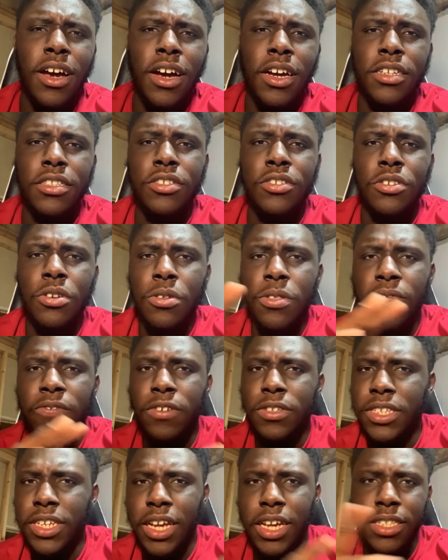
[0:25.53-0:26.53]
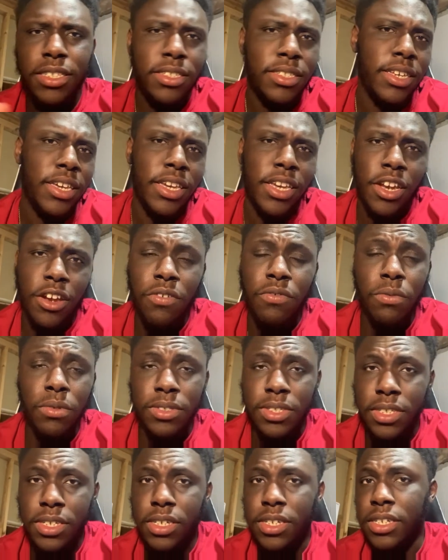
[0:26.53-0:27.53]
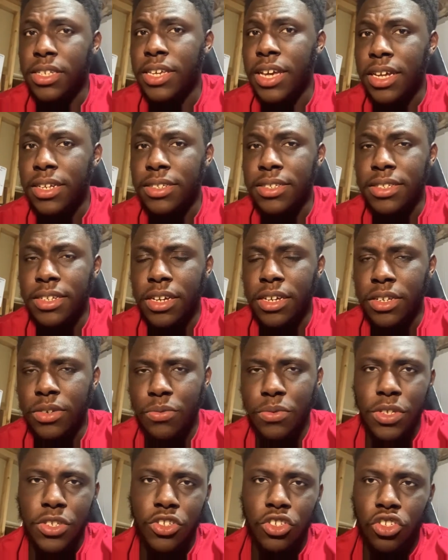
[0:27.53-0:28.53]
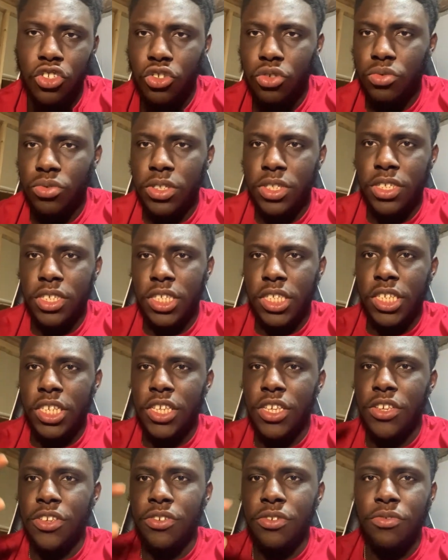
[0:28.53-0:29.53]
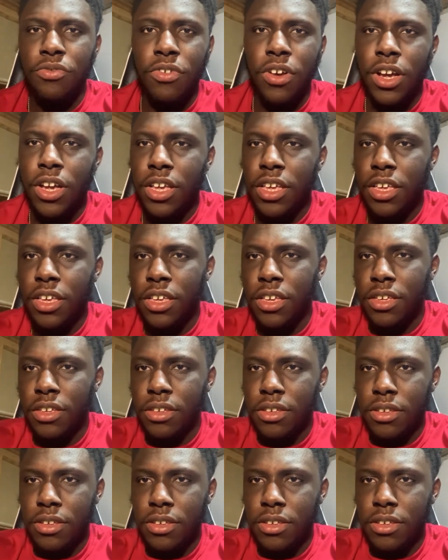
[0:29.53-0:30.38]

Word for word: All right, so the first thing I had to take care of was the CAD design, which you see right